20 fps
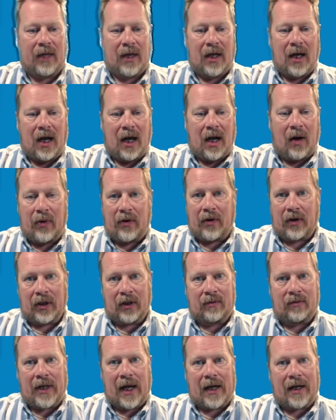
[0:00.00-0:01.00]
Now, we've got a
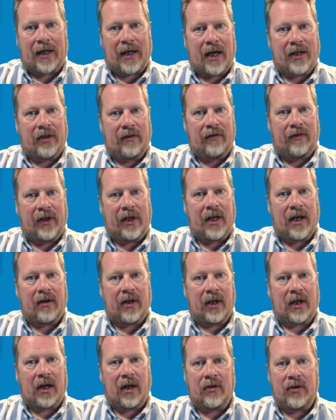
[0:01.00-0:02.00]
dedicated video
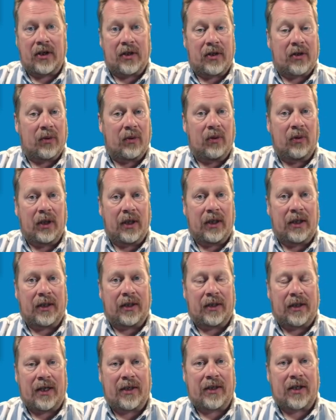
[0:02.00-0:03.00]
that goes into all the
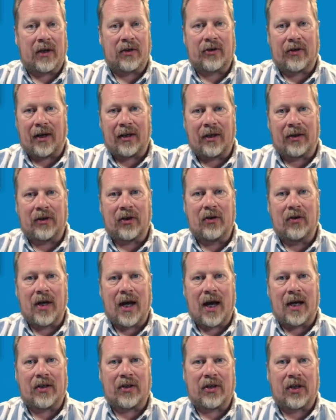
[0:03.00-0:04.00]
details of how to do
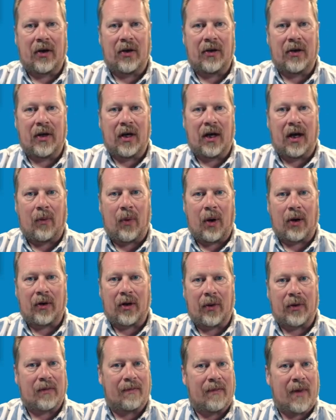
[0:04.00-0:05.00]
that. So I won't go
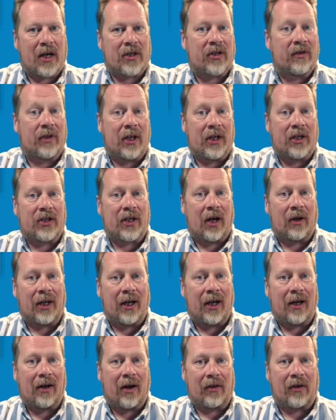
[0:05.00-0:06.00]
into massive detail
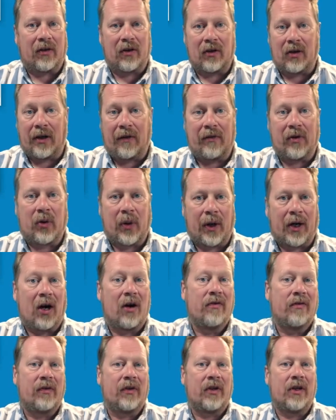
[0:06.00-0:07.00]
here other than give you a quick
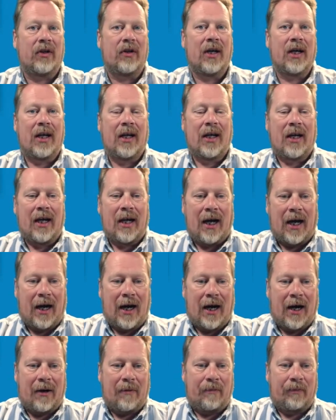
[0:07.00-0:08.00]
overview.
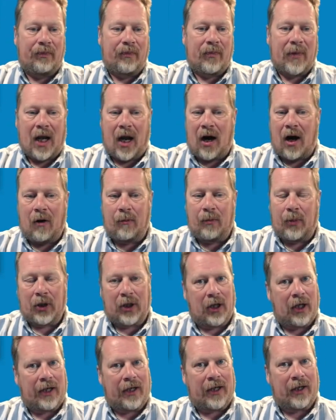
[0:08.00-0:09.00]
I'll put a
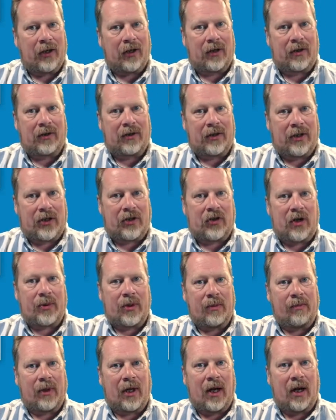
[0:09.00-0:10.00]
link in a
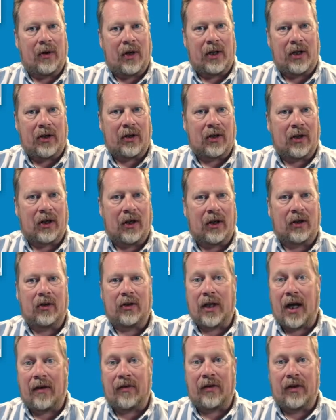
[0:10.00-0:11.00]
description below and you can click on
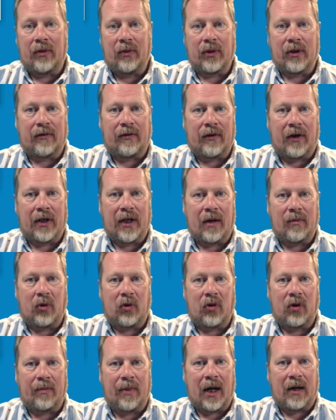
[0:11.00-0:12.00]
that if you want to find out
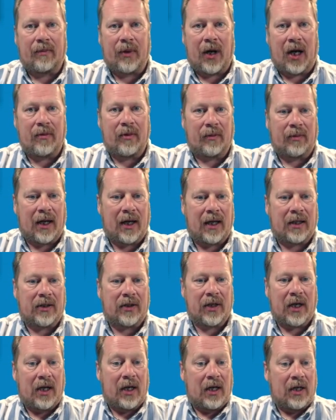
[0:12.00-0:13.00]
more about payment plans.
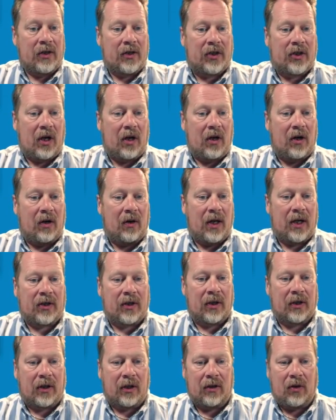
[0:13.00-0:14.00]
So let's
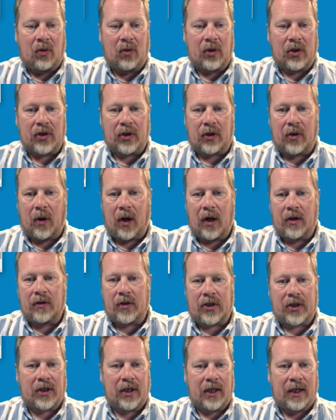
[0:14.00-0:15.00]
look at orders and
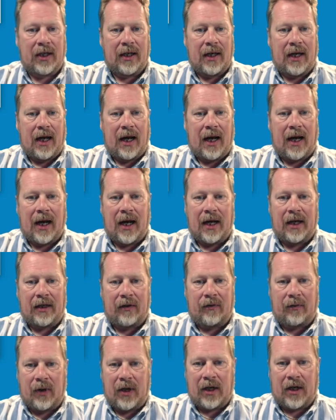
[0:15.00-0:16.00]
quotes. And
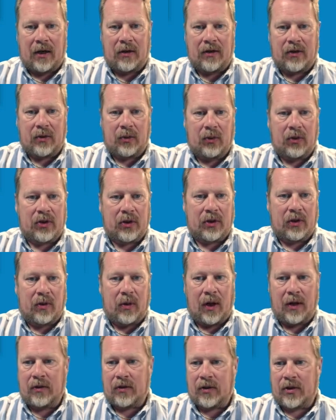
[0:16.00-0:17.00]
if we go to orders and
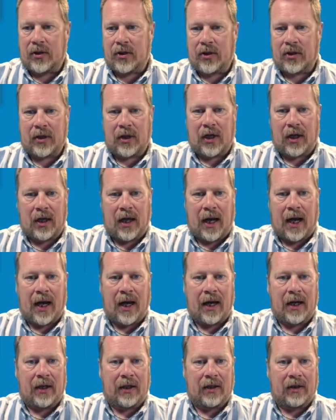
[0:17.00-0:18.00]
quotes
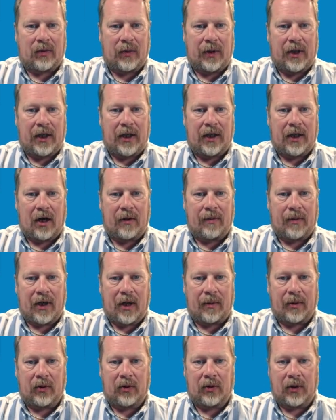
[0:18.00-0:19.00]
and we open
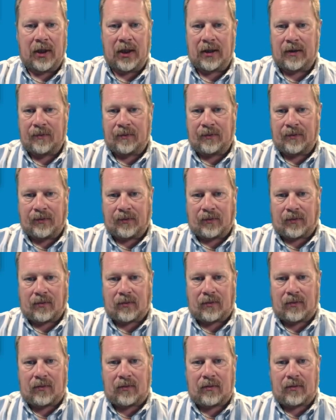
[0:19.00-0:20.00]
up an order,
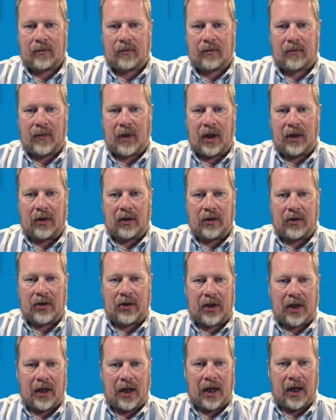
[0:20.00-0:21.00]
you can
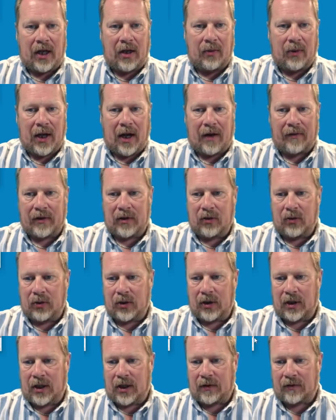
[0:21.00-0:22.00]
see here we have an
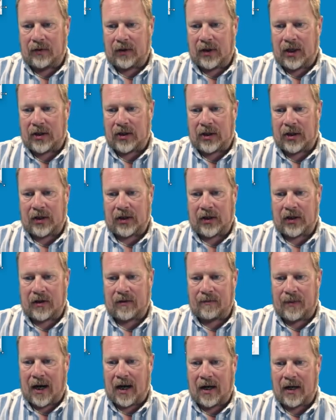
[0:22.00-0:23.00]
order. Well, let's just
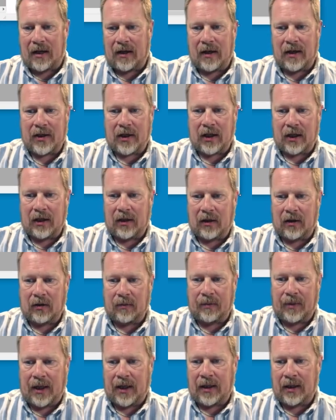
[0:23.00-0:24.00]
expand this a little
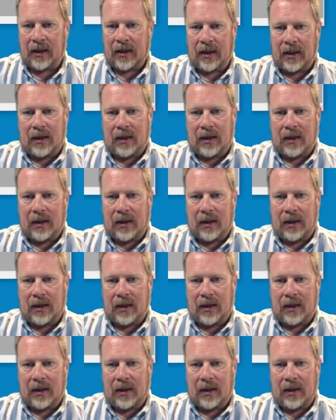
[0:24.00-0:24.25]
bit.